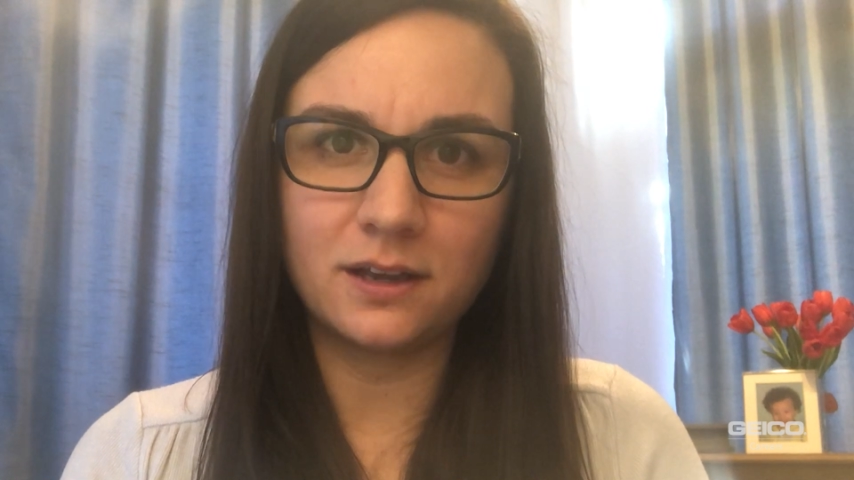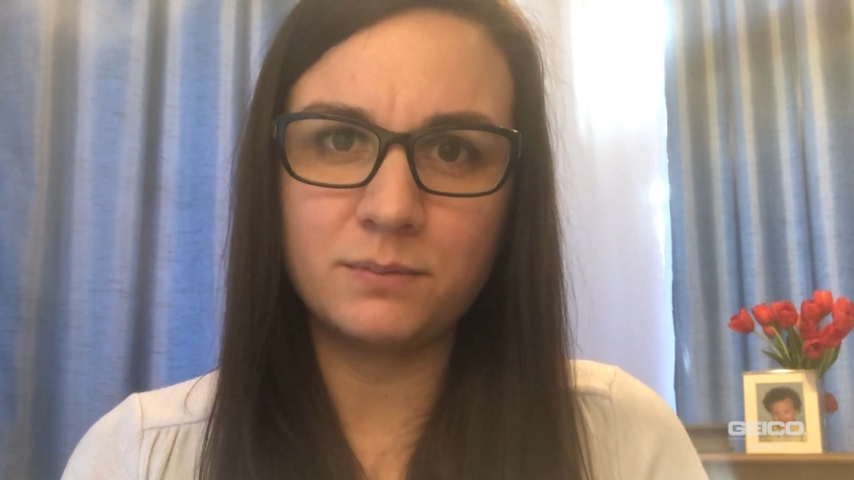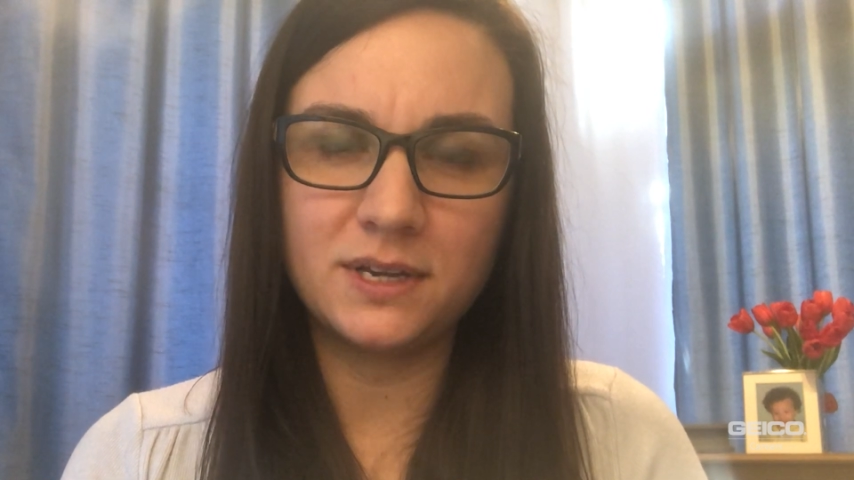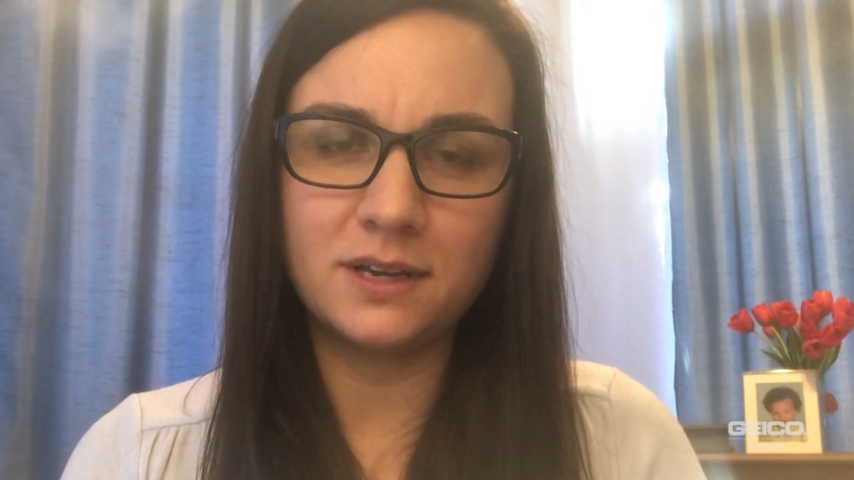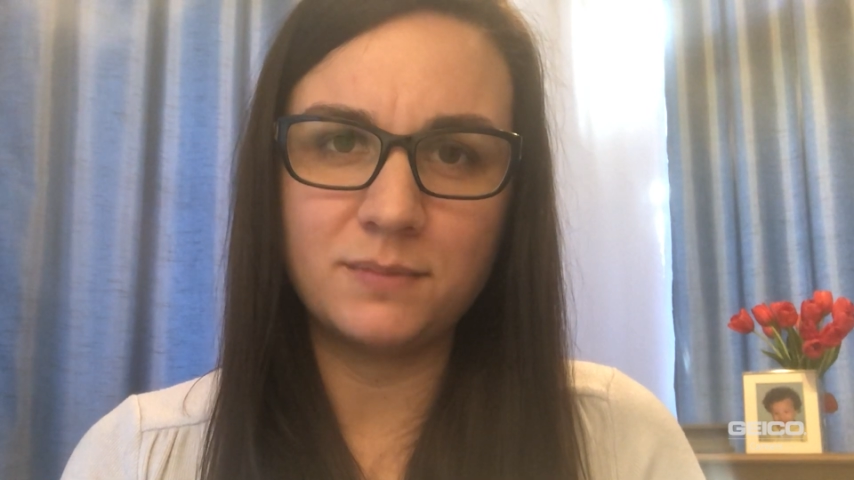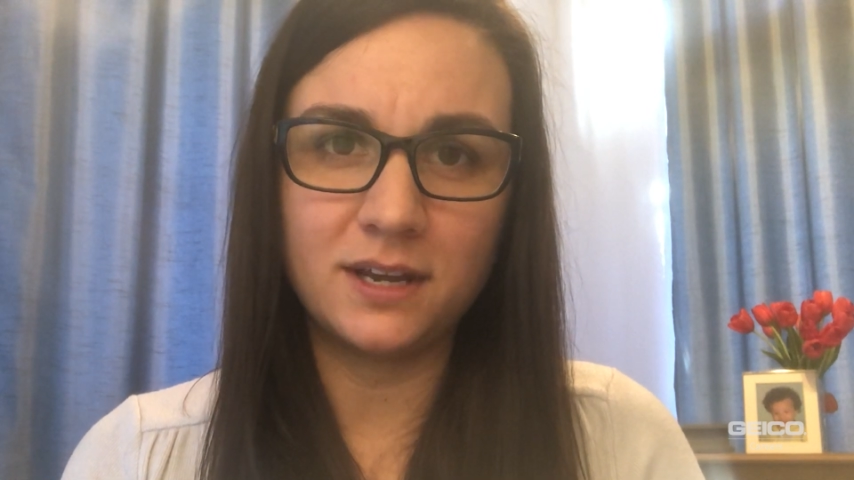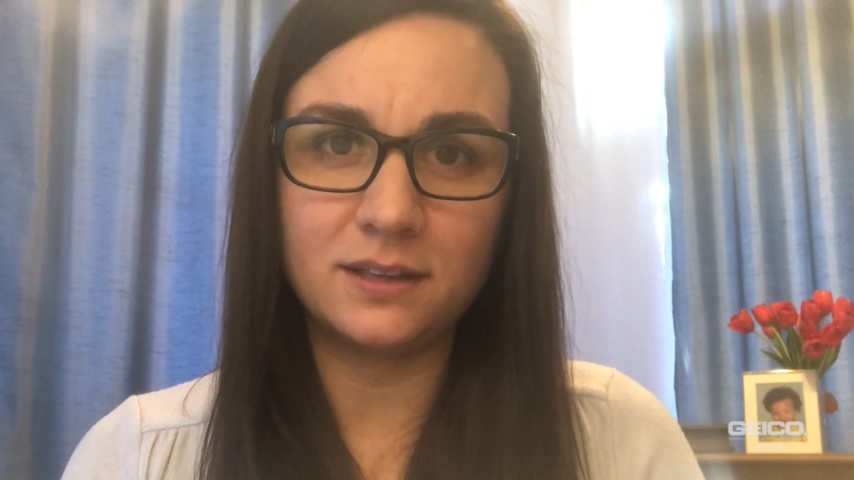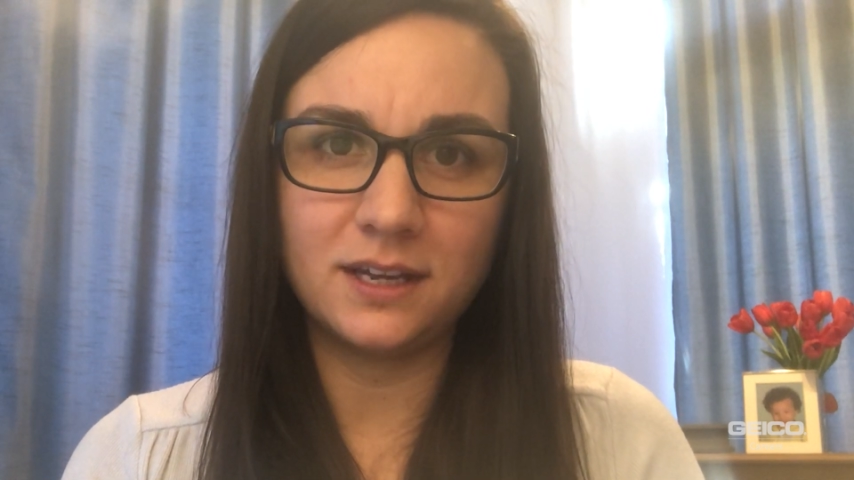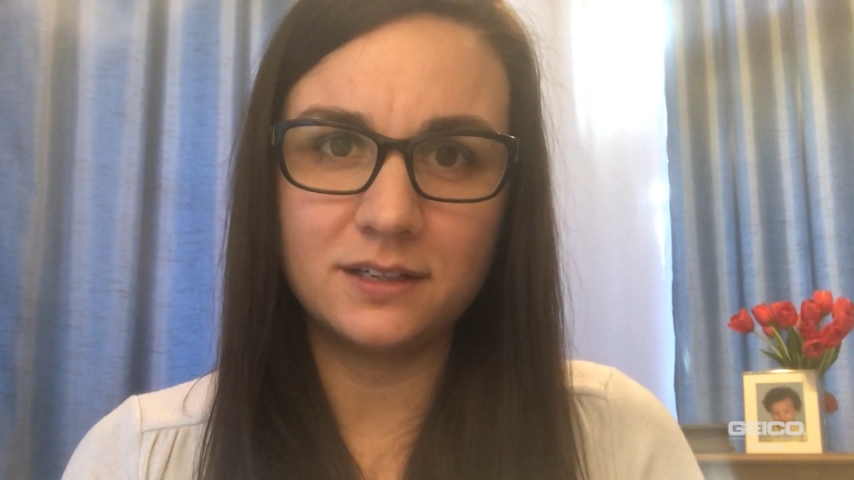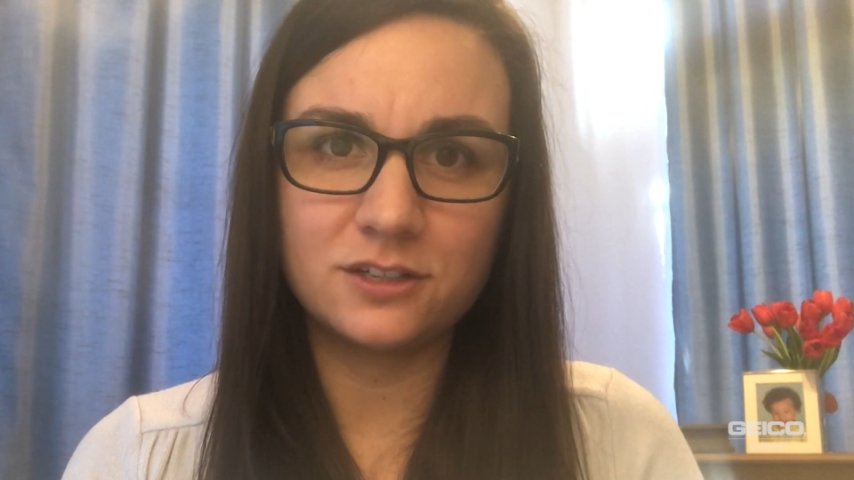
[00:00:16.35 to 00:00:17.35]
company can make
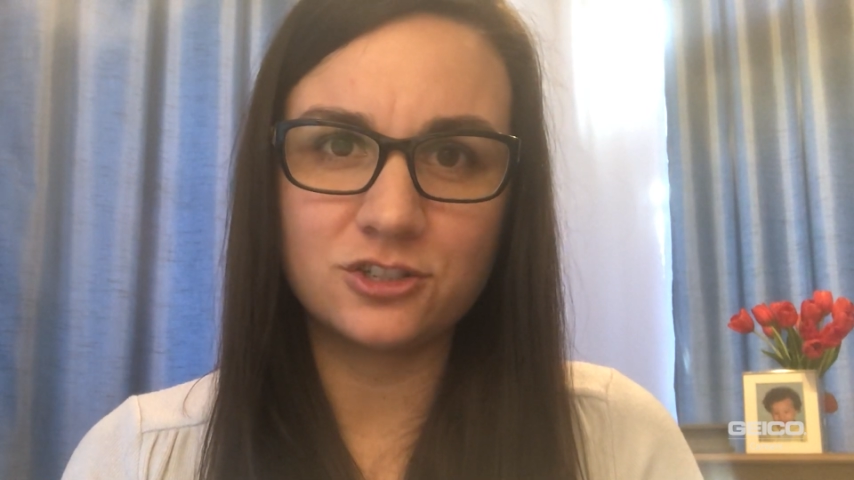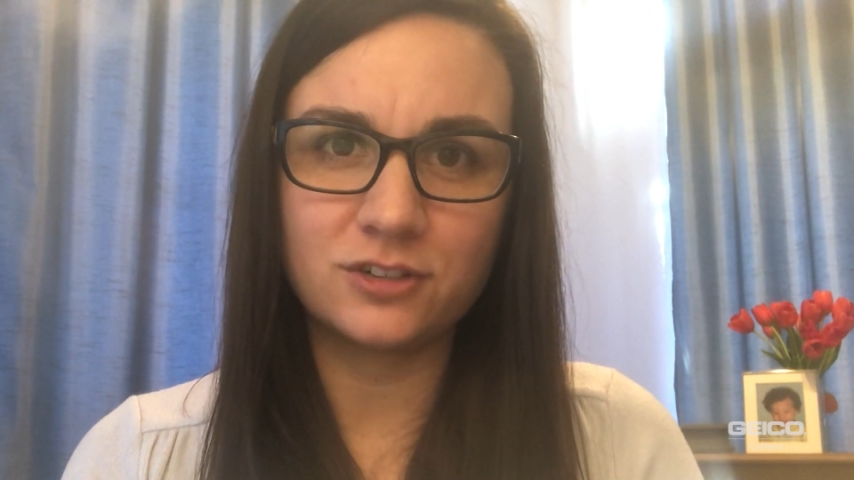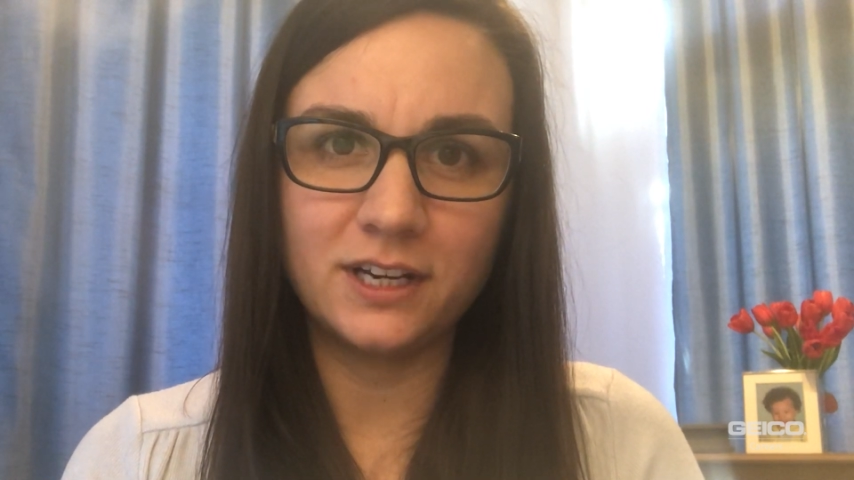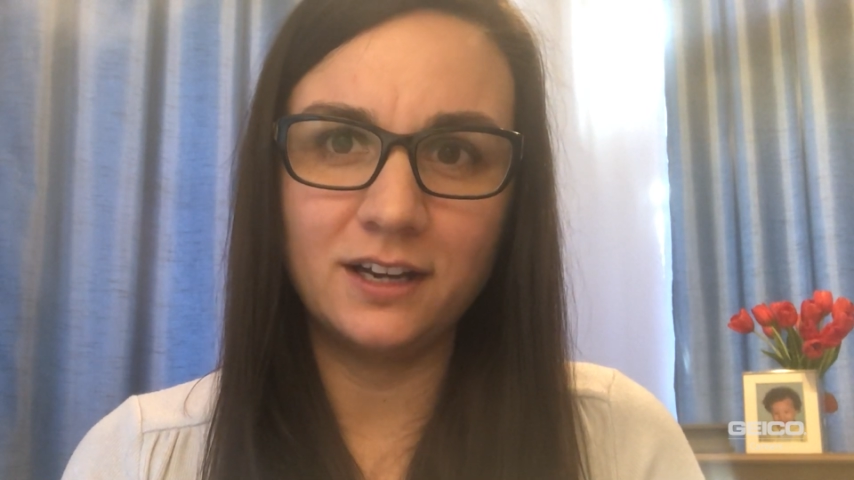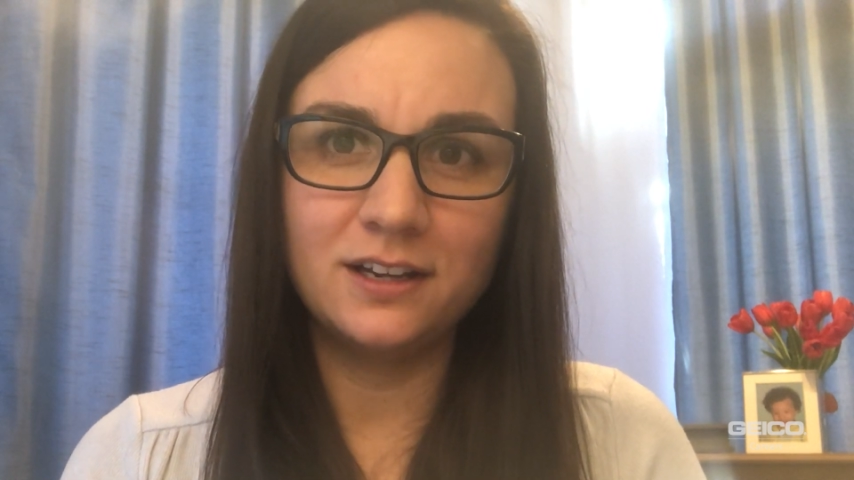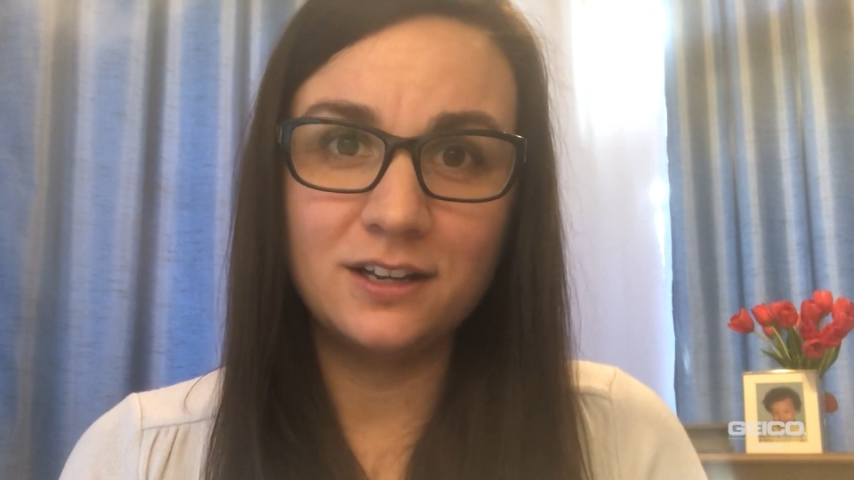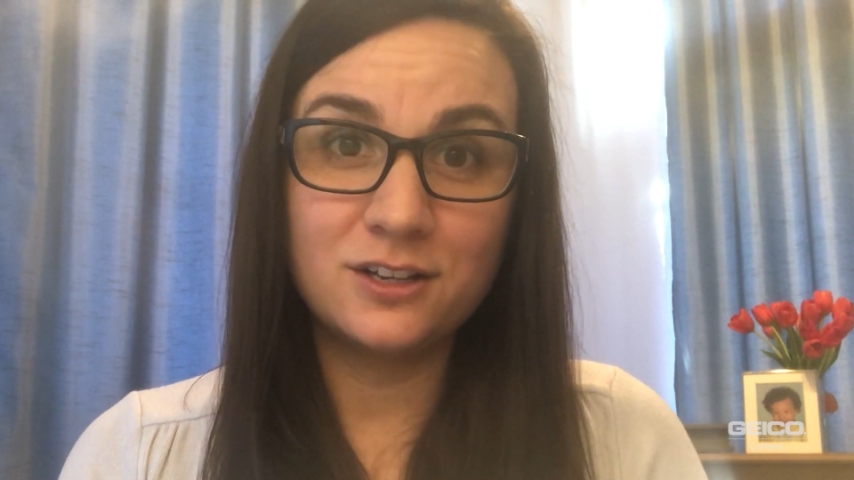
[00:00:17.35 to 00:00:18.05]
in the industry.